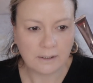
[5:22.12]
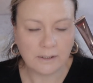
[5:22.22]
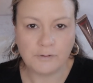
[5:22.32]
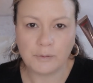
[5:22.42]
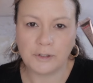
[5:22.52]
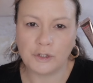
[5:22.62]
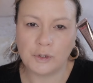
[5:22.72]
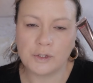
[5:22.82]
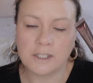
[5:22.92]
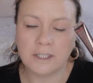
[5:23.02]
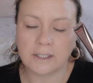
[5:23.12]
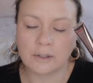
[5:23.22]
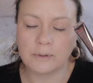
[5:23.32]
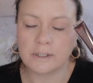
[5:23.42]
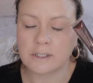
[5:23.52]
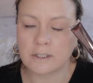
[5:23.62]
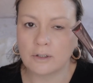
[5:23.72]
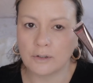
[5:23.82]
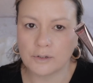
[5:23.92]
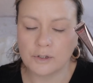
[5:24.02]
liquid
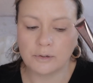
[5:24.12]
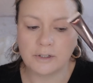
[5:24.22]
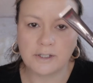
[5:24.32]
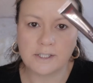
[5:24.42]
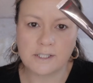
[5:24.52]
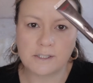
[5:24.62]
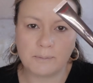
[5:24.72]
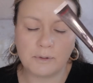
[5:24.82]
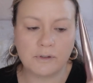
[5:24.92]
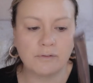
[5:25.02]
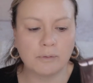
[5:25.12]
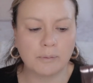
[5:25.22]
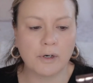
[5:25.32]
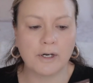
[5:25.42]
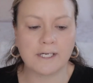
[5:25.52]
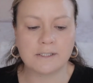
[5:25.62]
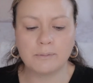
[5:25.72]
contour, this is a beautiful product.